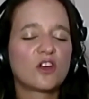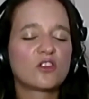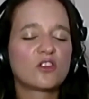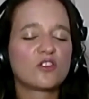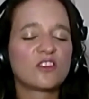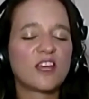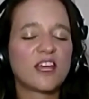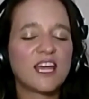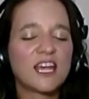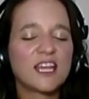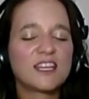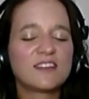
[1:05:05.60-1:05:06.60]
Just
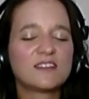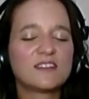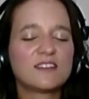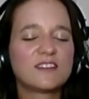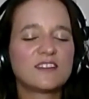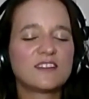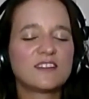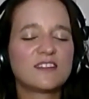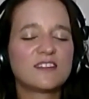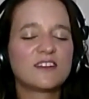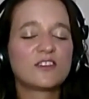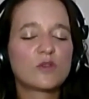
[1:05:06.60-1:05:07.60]
ahead,
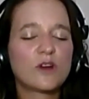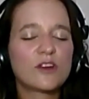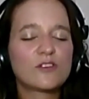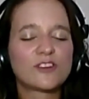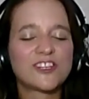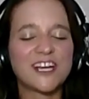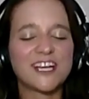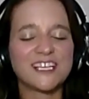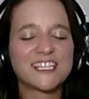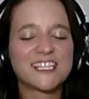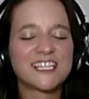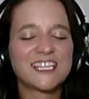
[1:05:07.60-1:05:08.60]
a treasure
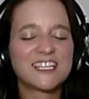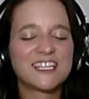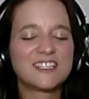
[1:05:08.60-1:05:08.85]
chest.